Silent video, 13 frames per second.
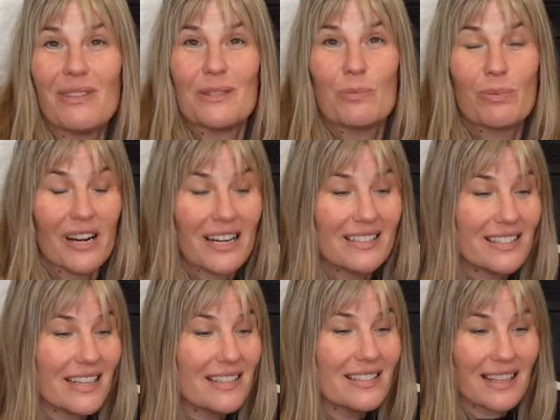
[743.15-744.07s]
this
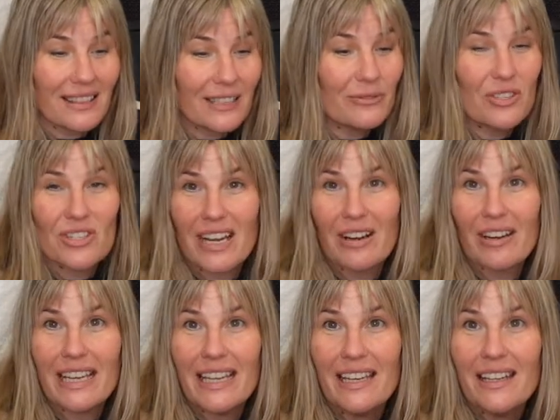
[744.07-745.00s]
process. I love
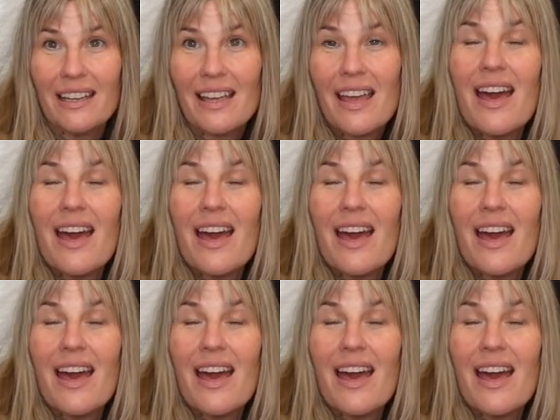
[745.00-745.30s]
sharing it.